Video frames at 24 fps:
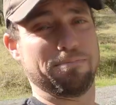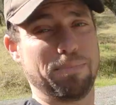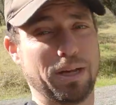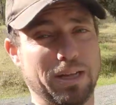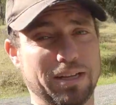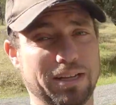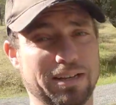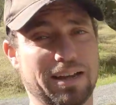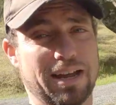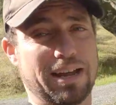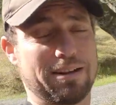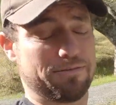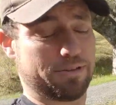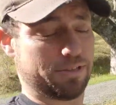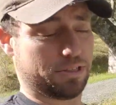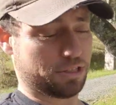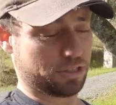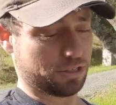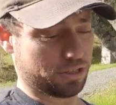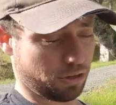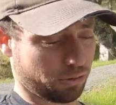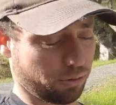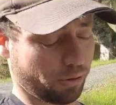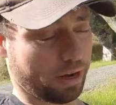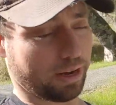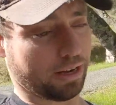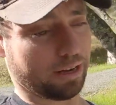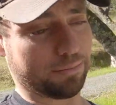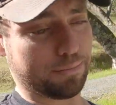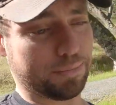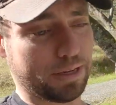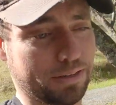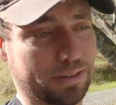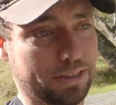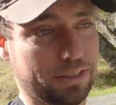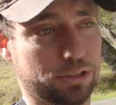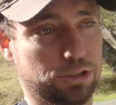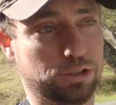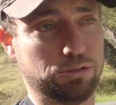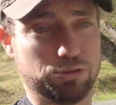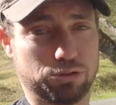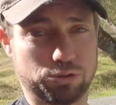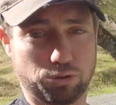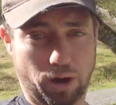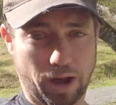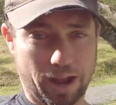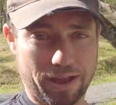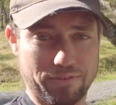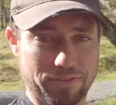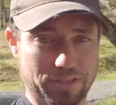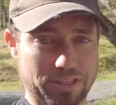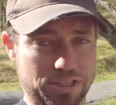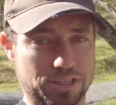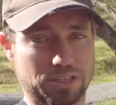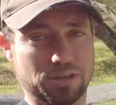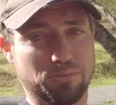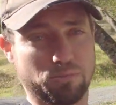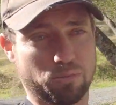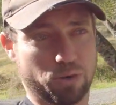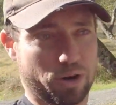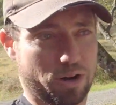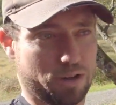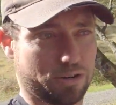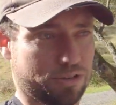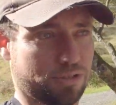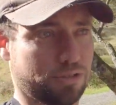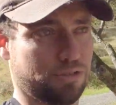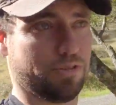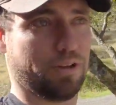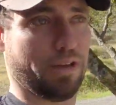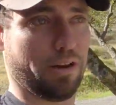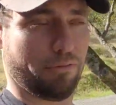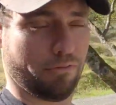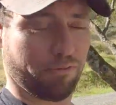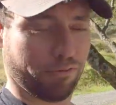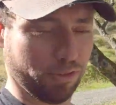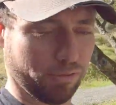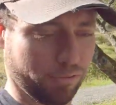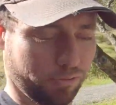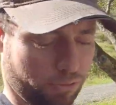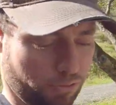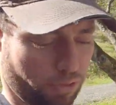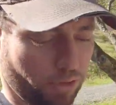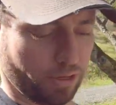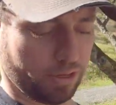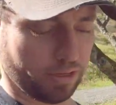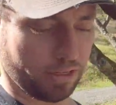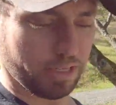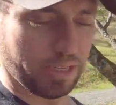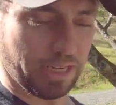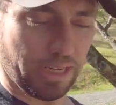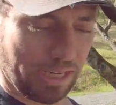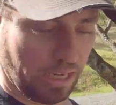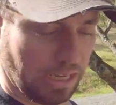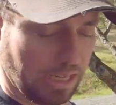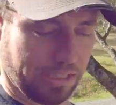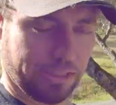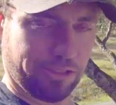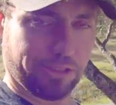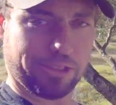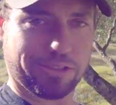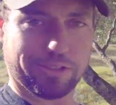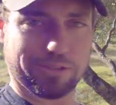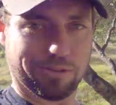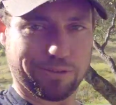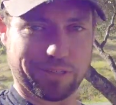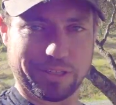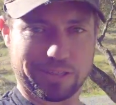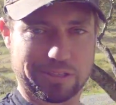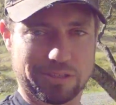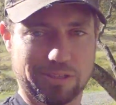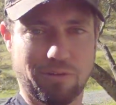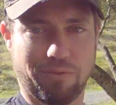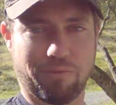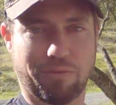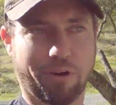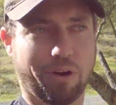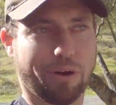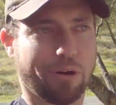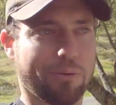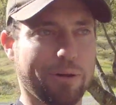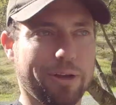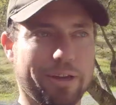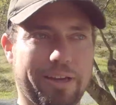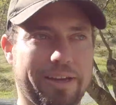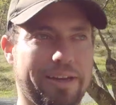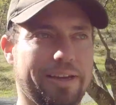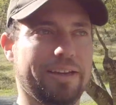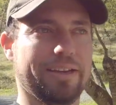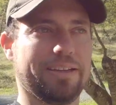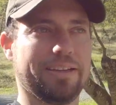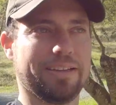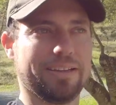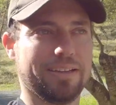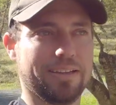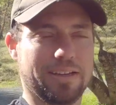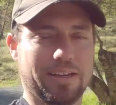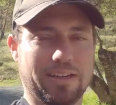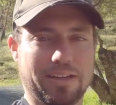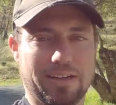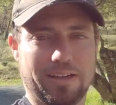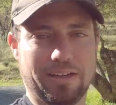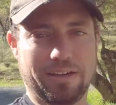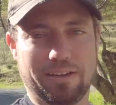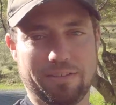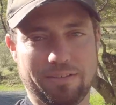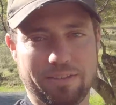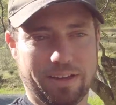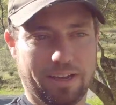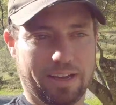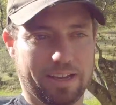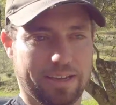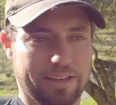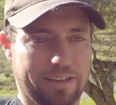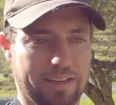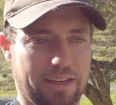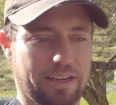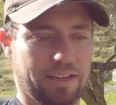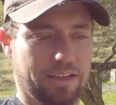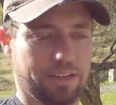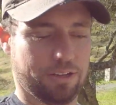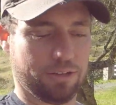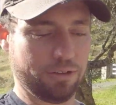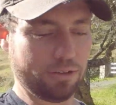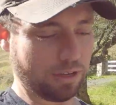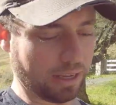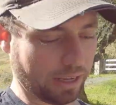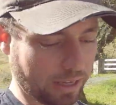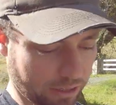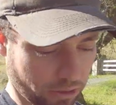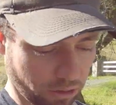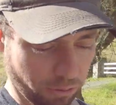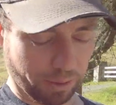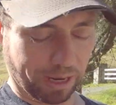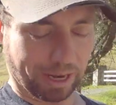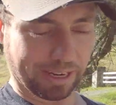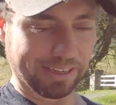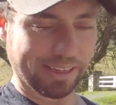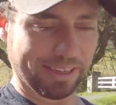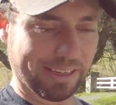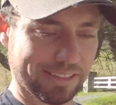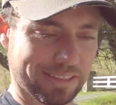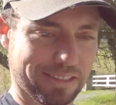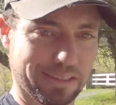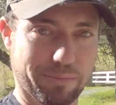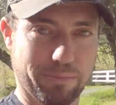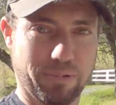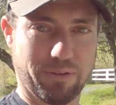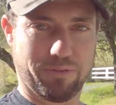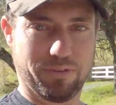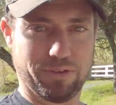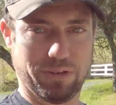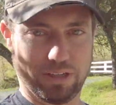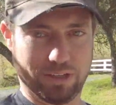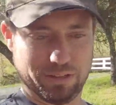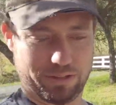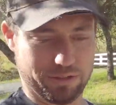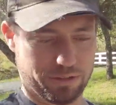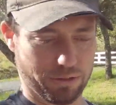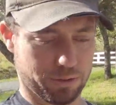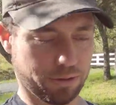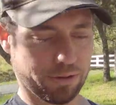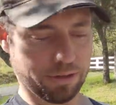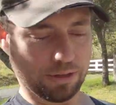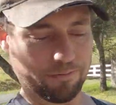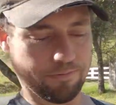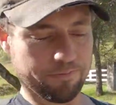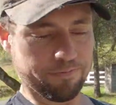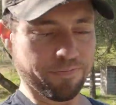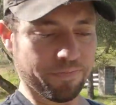But I would still recommend that you drive it somewhere so you get a feel for it. Just don't get so far away that you can't go back and get something if you need to.